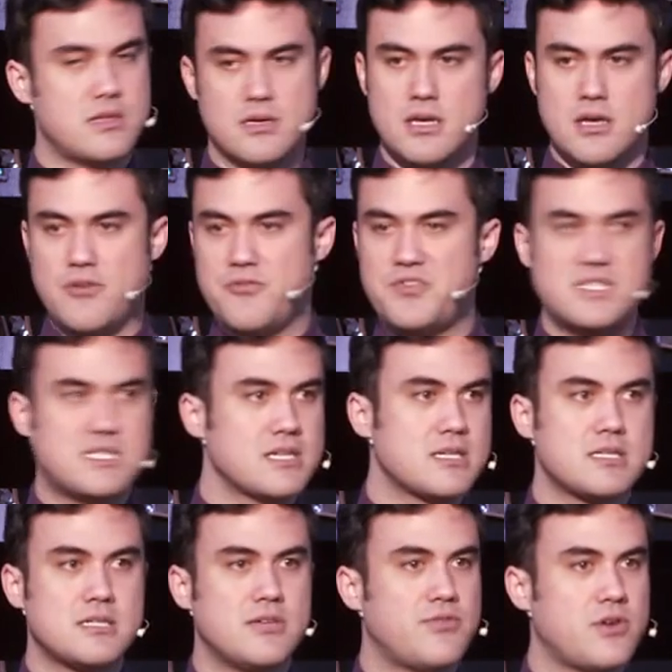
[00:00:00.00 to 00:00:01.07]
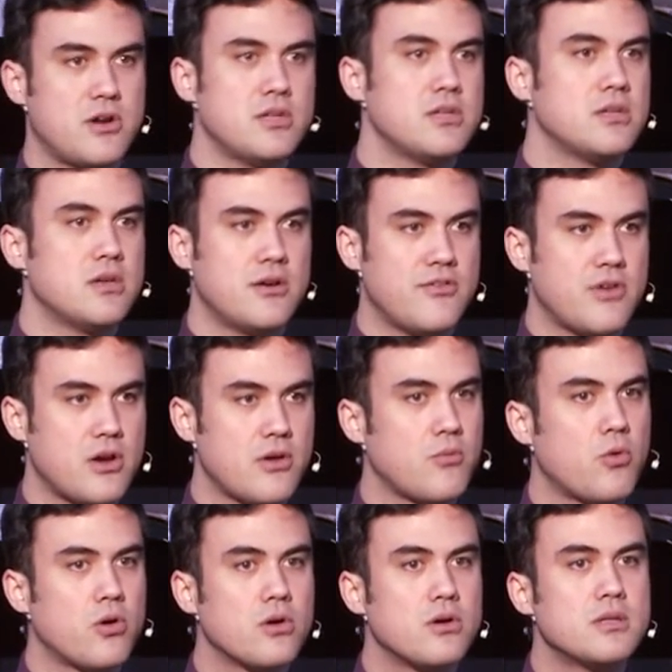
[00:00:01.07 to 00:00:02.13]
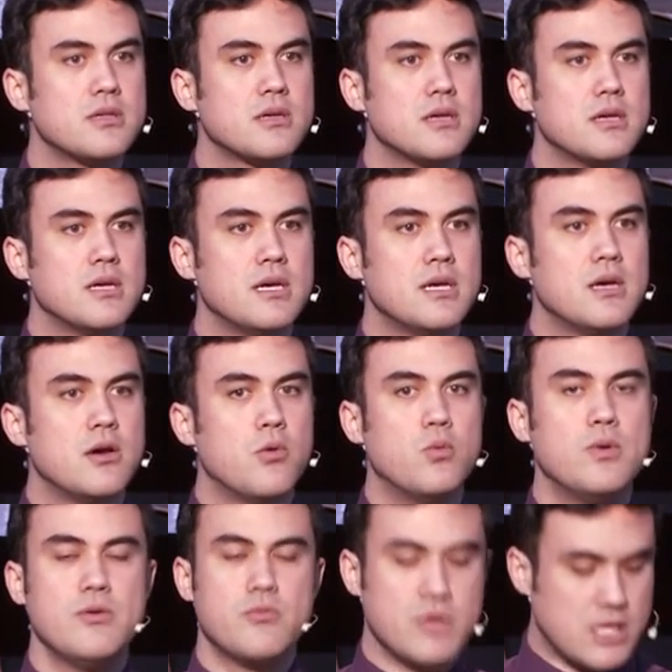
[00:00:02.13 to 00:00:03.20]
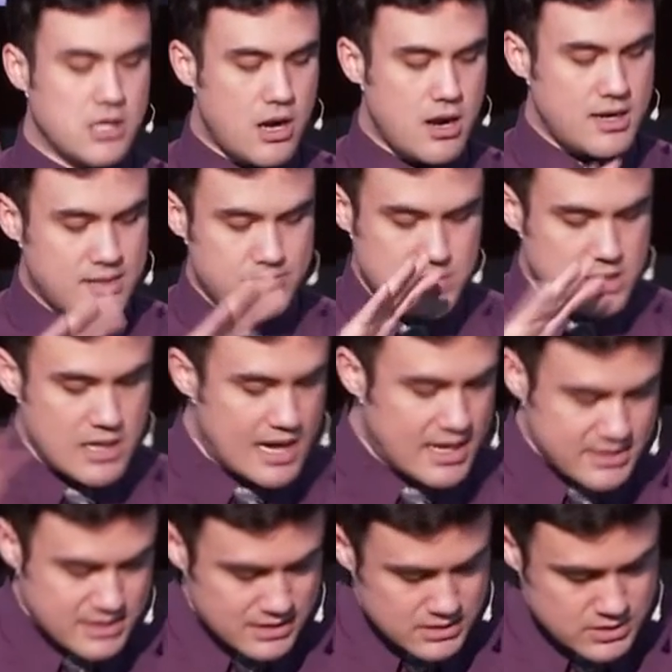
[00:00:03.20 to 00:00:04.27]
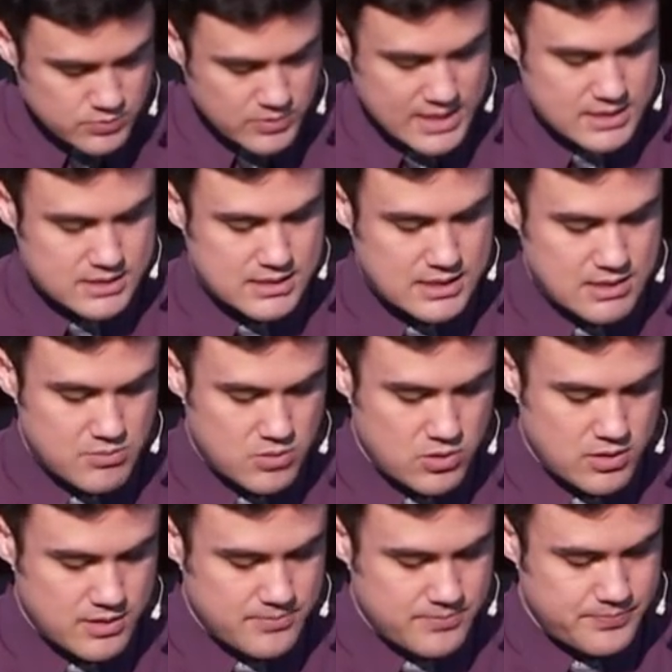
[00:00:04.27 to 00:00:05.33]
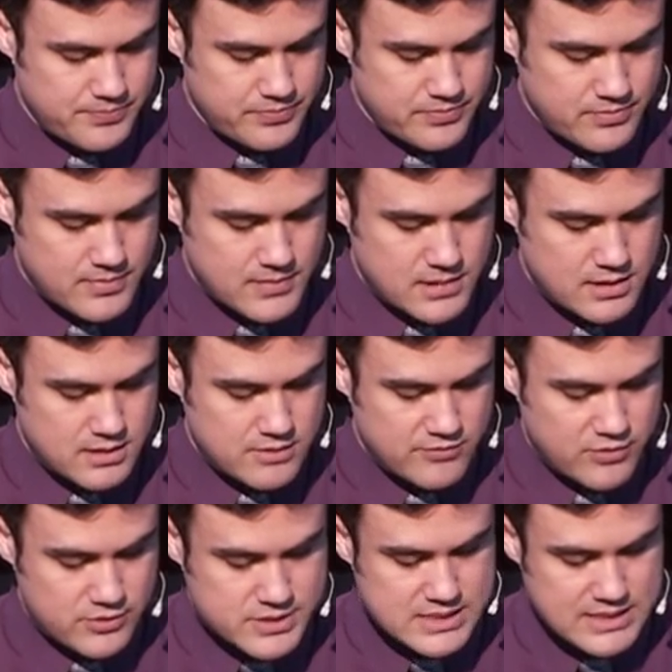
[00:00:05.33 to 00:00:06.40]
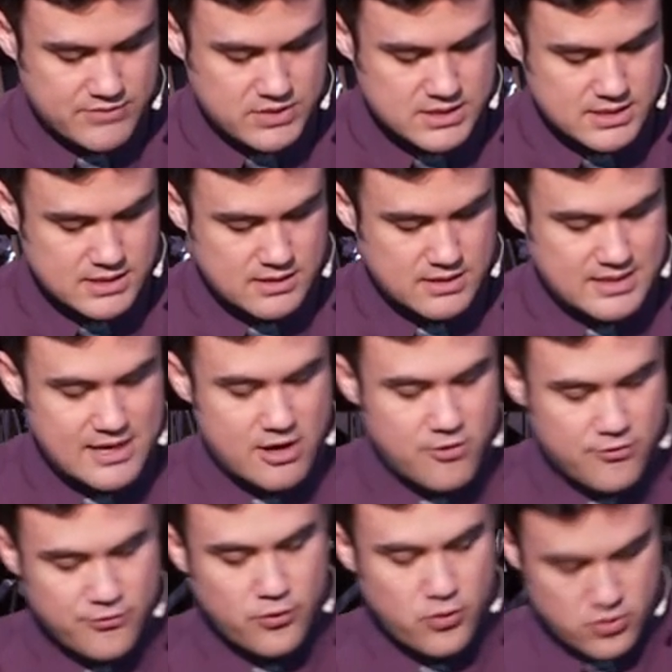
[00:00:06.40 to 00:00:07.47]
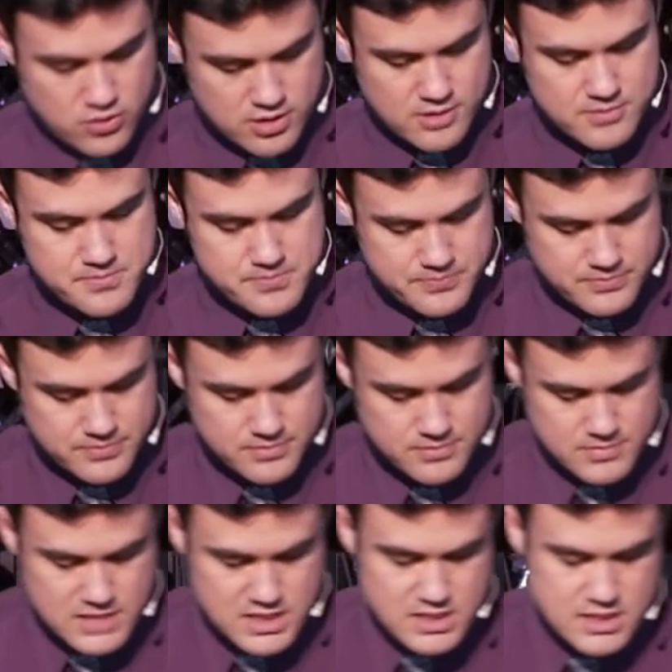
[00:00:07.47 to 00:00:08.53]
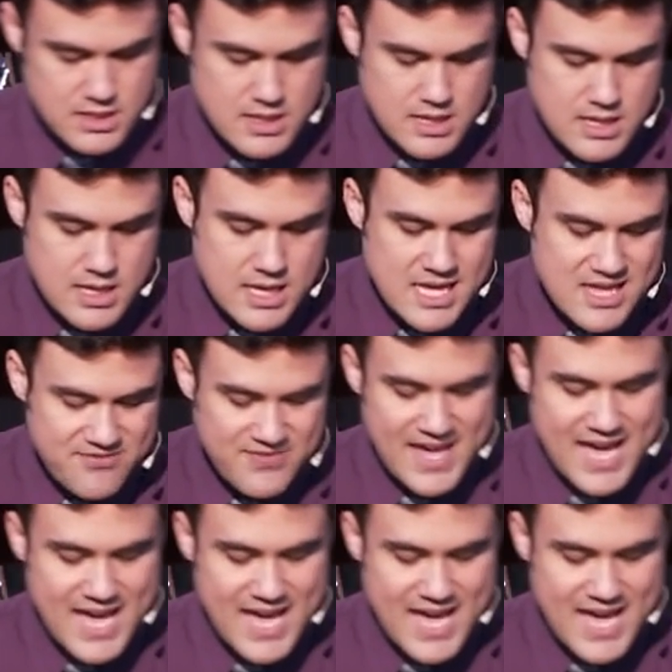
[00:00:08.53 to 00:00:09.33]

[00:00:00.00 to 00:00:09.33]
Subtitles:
the physics of our world. We regard him not these ways anymore. Verse 17, therefore, if